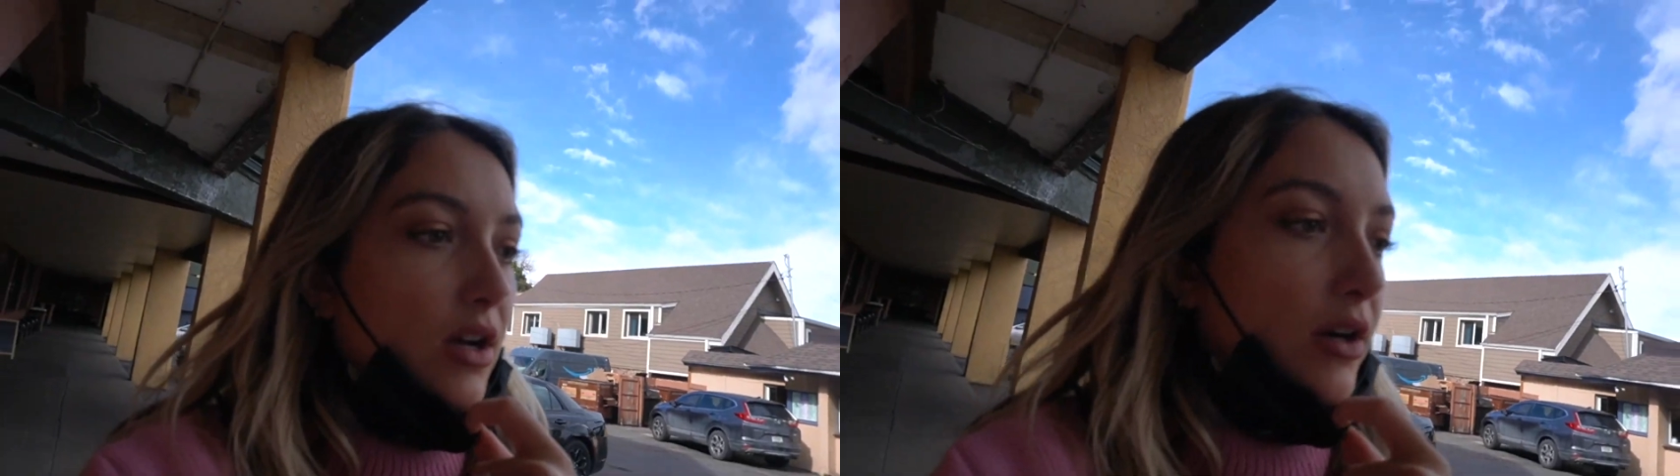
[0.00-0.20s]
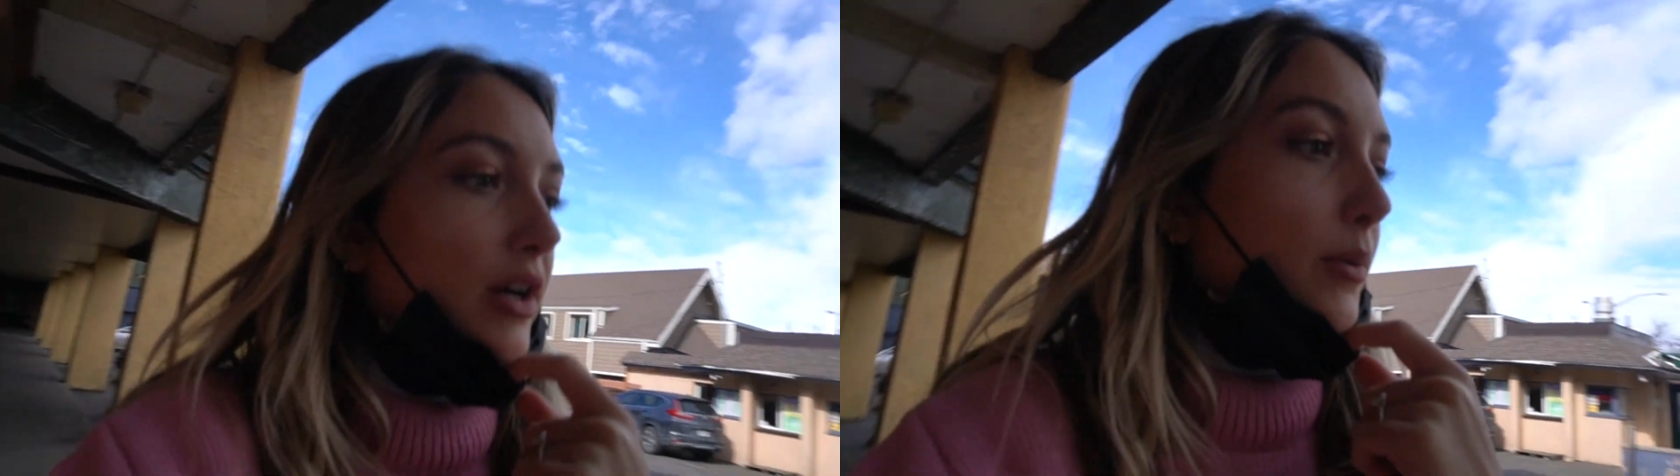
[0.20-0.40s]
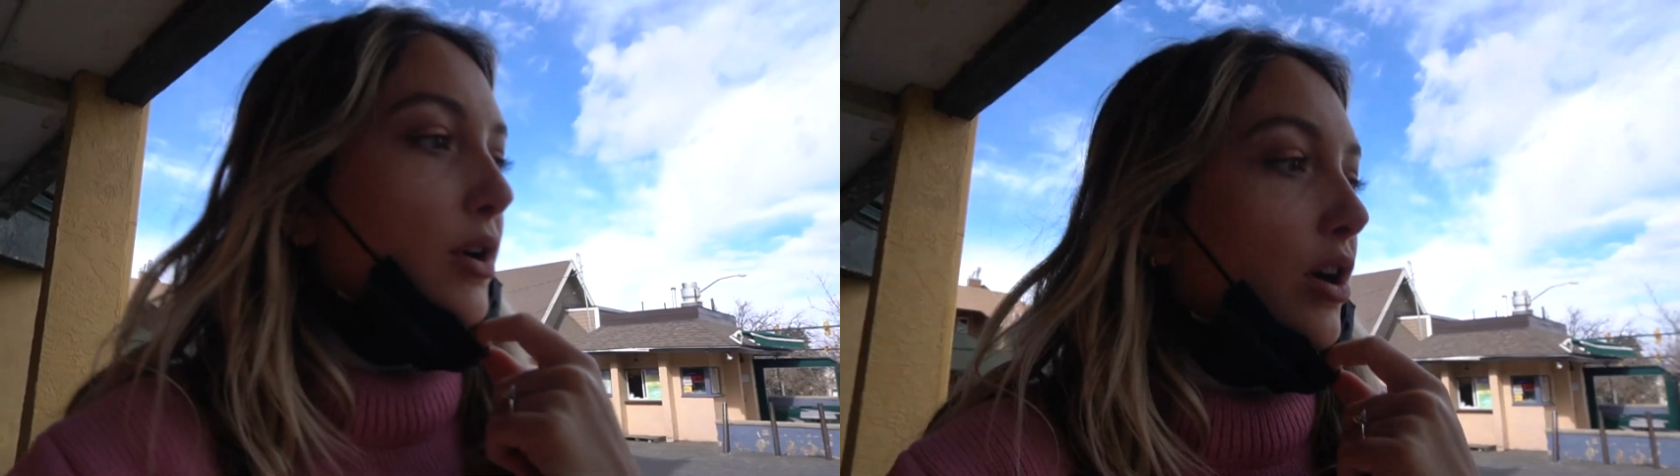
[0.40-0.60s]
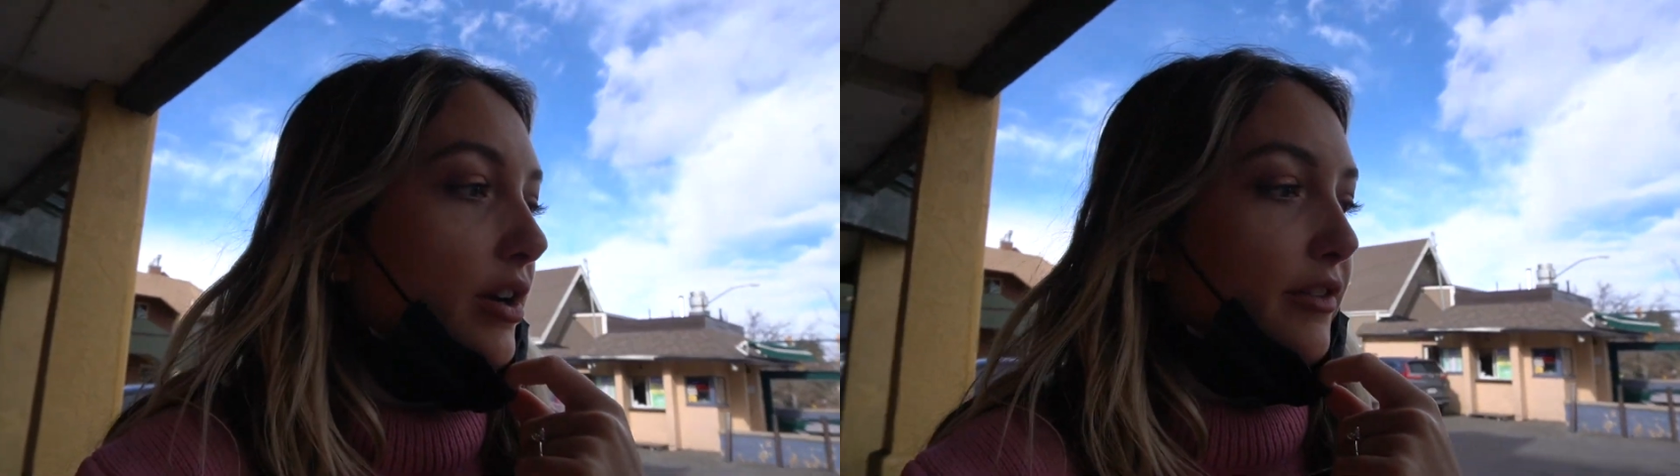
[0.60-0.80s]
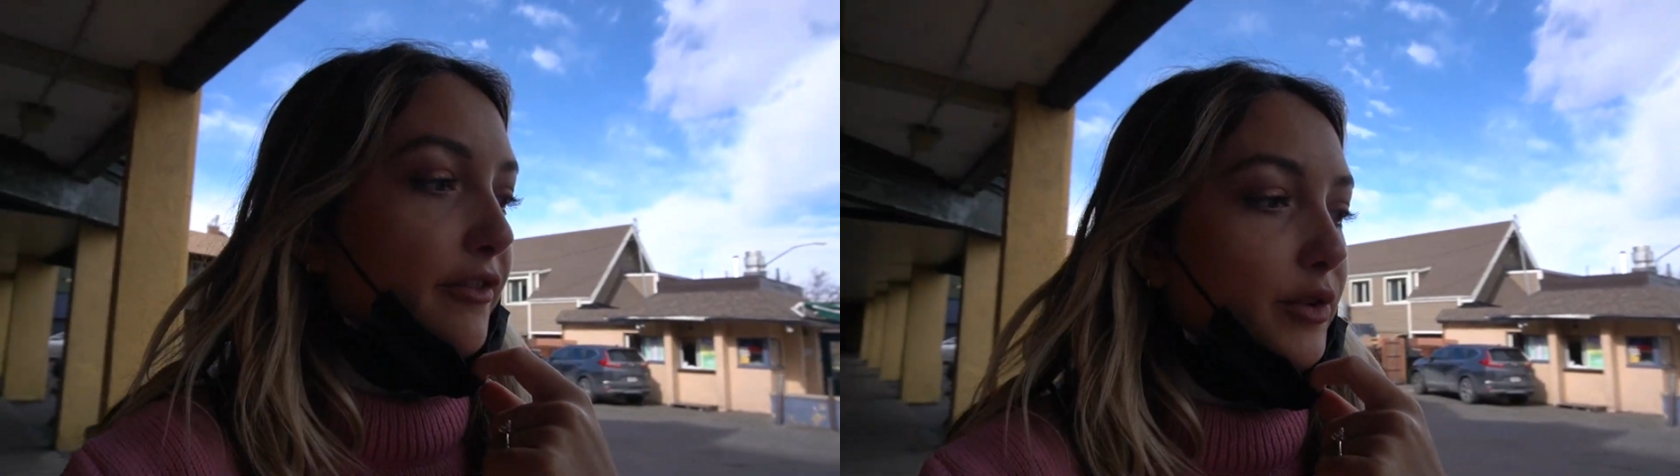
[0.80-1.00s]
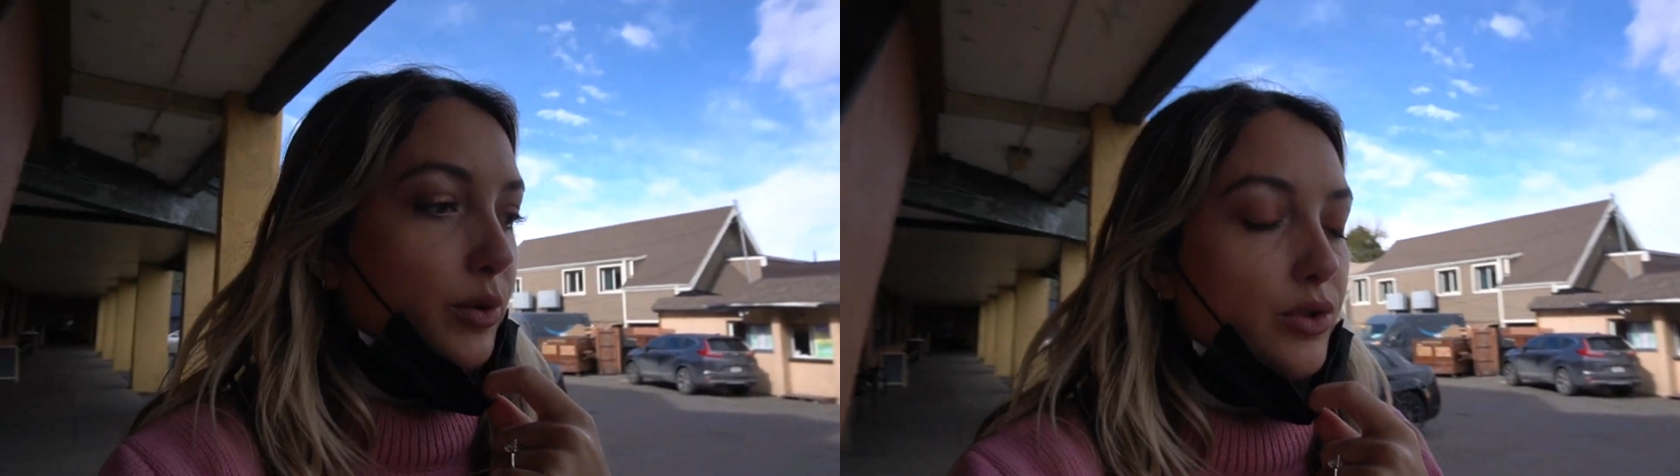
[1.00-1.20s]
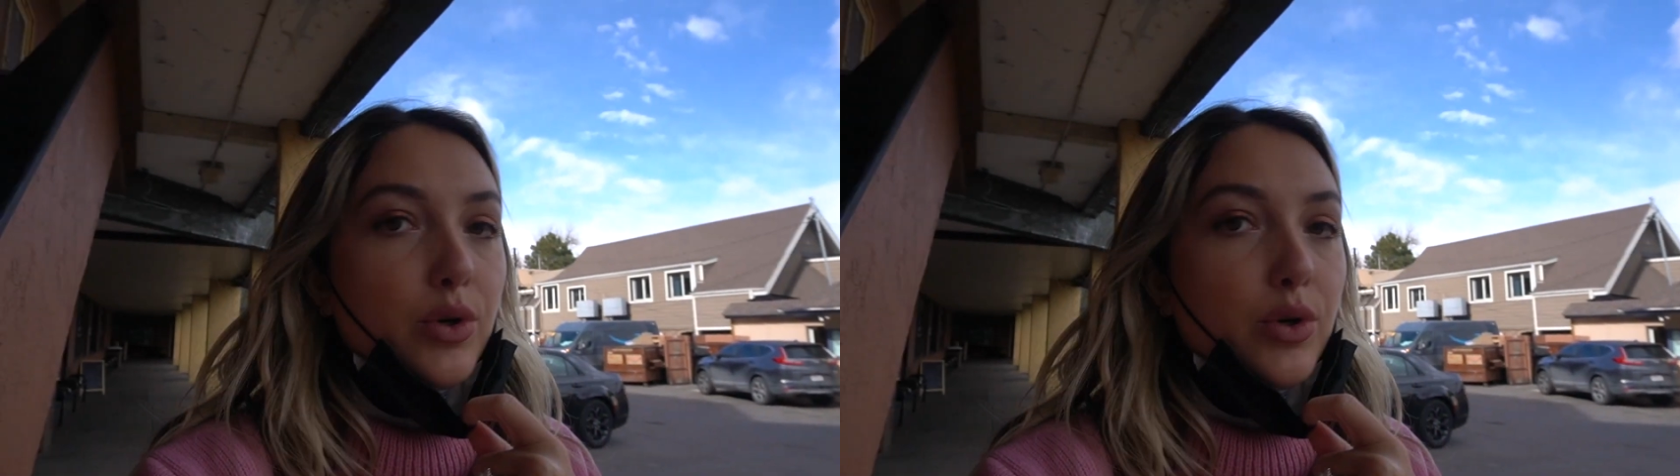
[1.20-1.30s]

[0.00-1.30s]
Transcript: All right, we're on a food